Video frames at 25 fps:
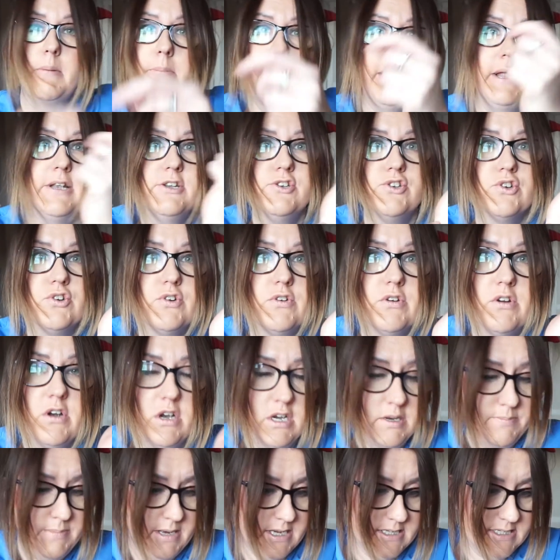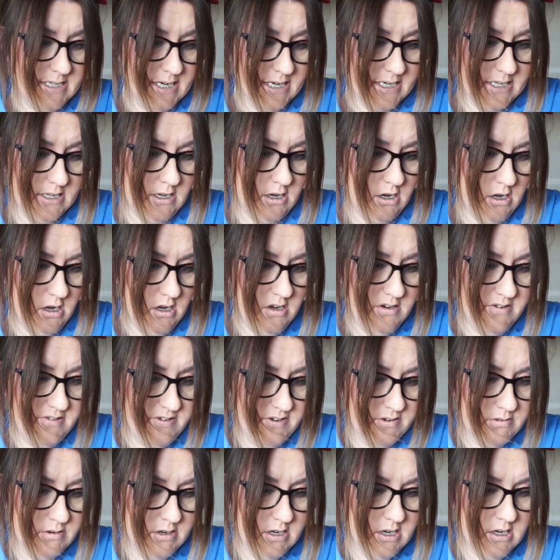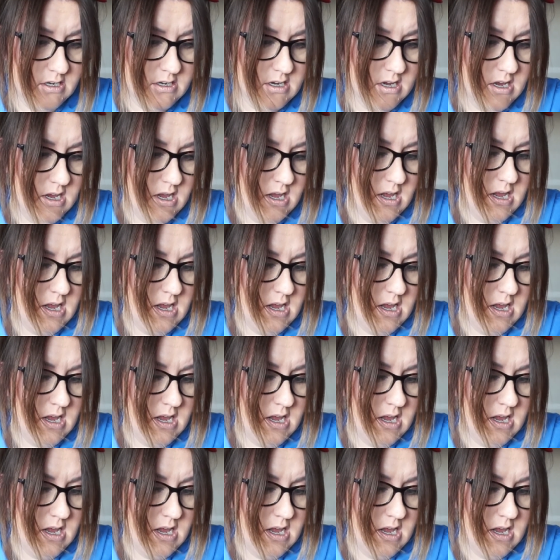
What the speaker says: Pandora on, I better take that off for work.